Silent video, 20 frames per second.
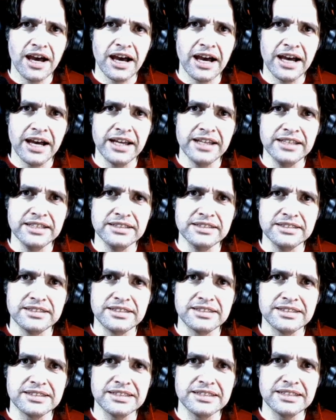And
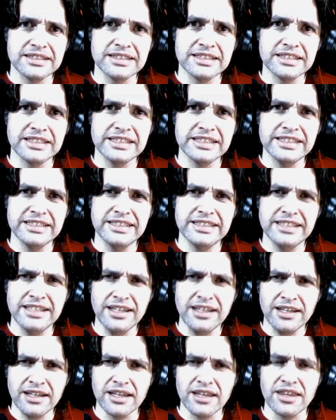
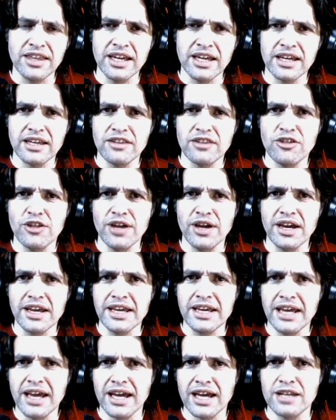yeah, that
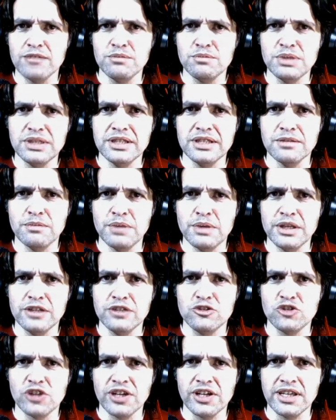can be a bit
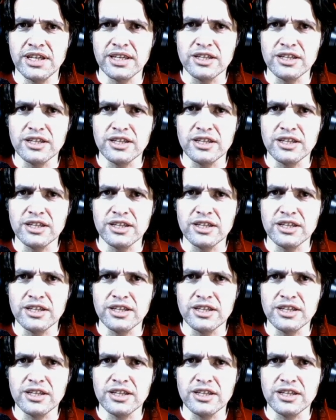tricky.